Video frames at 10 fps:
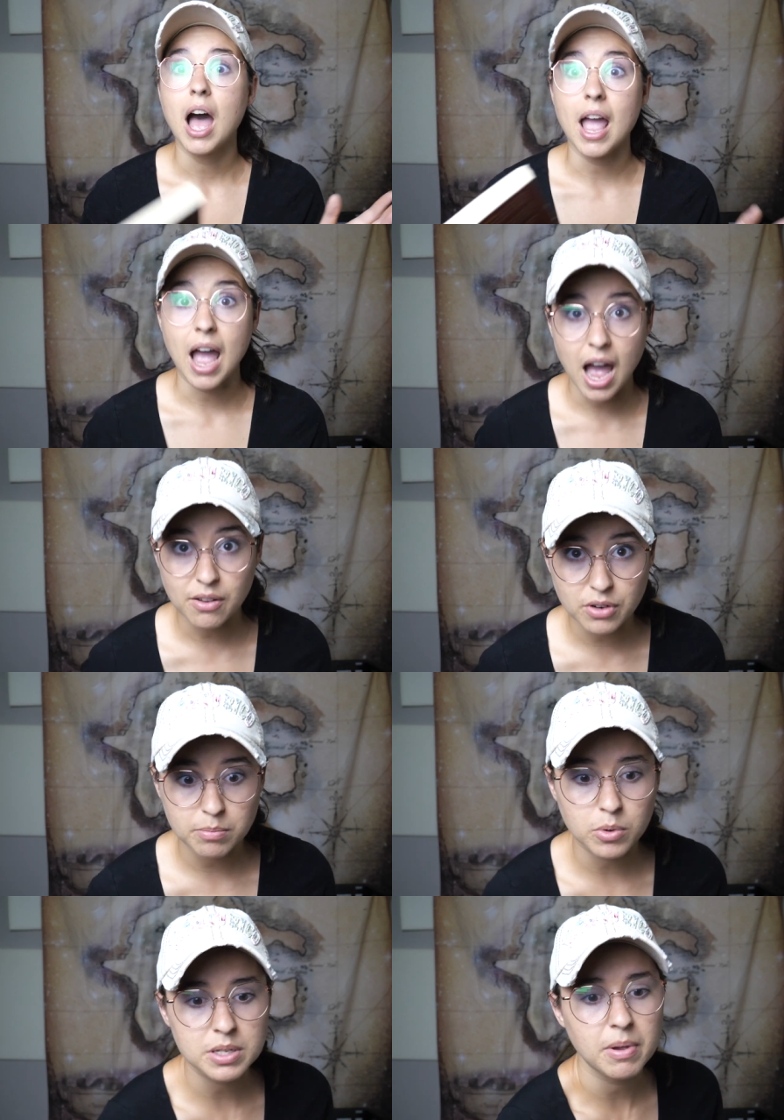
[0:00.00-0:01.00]
I have
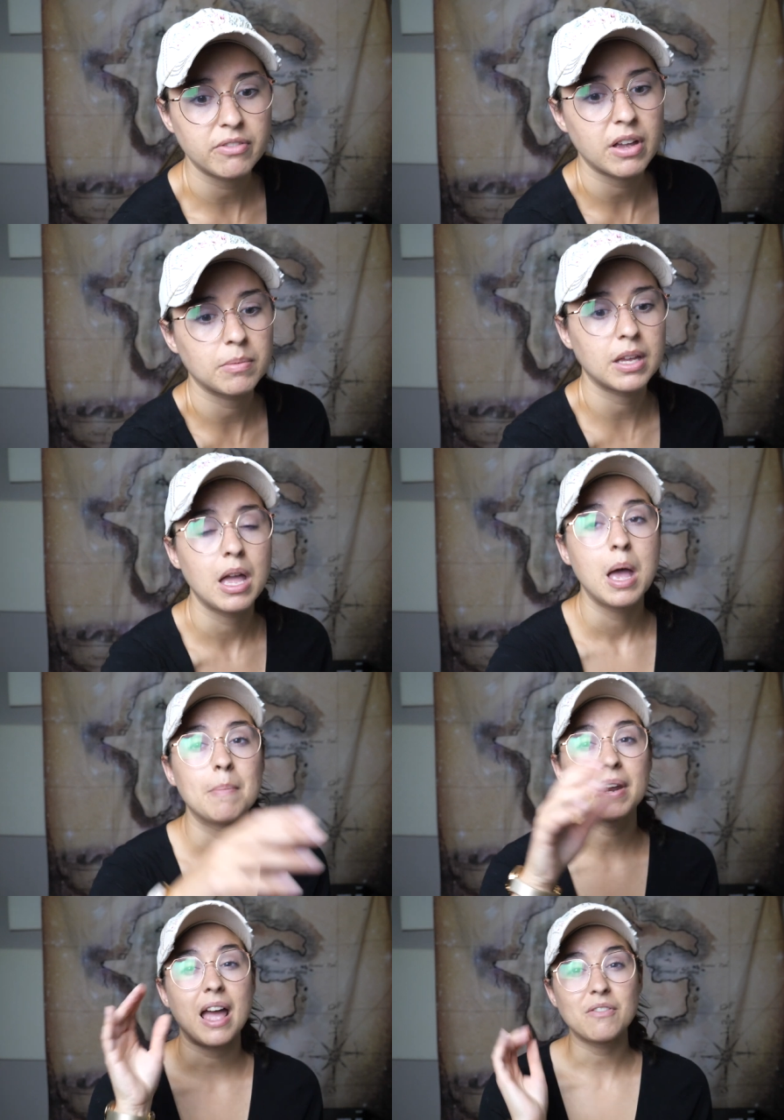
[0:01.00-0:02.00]
read more Spy Family,
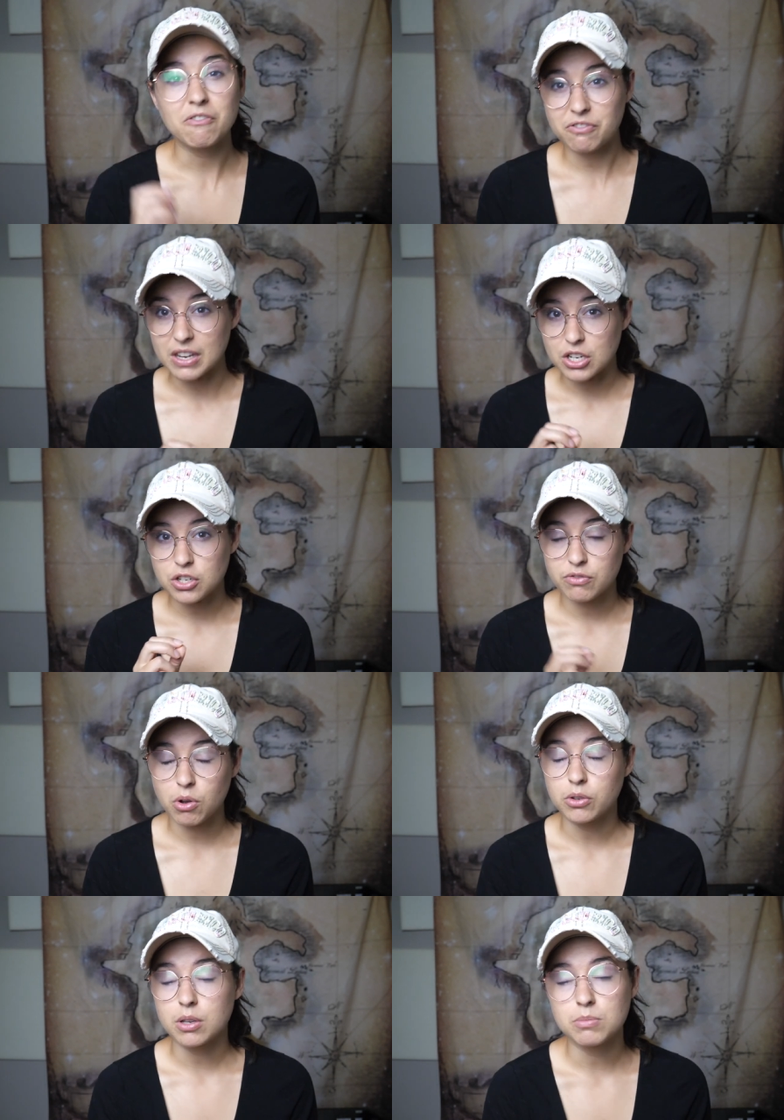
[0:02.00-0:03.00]
but I haven't finished
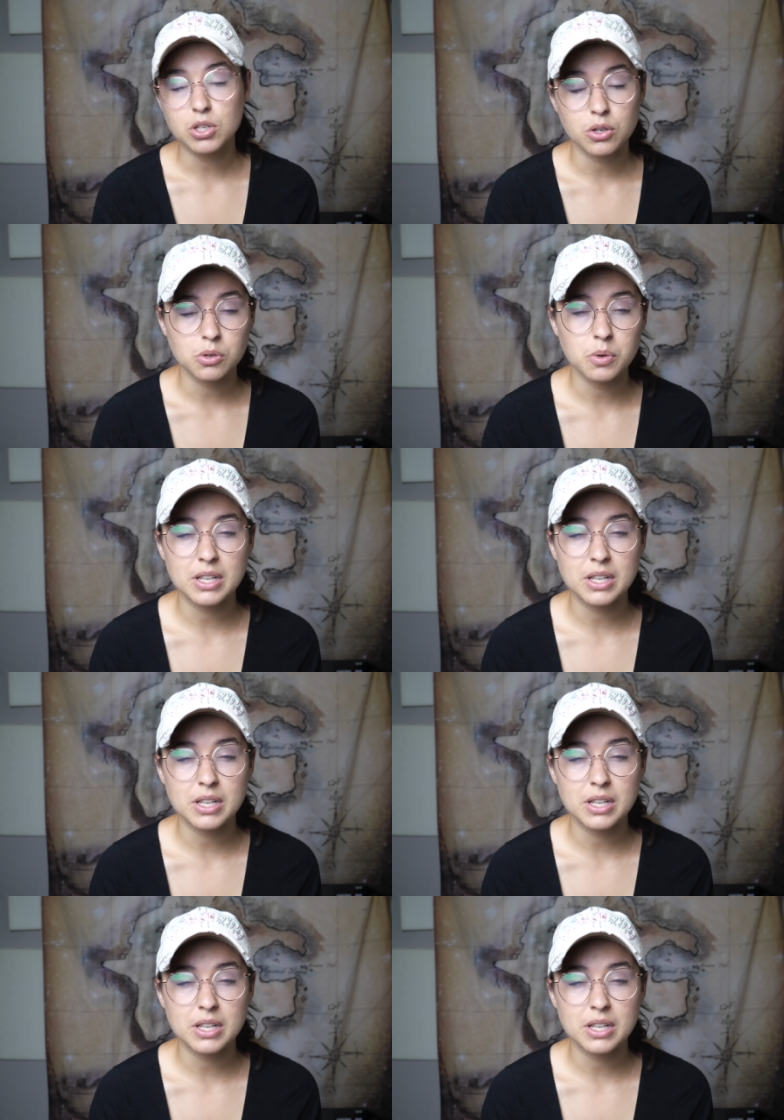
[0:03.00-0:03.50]
volume two.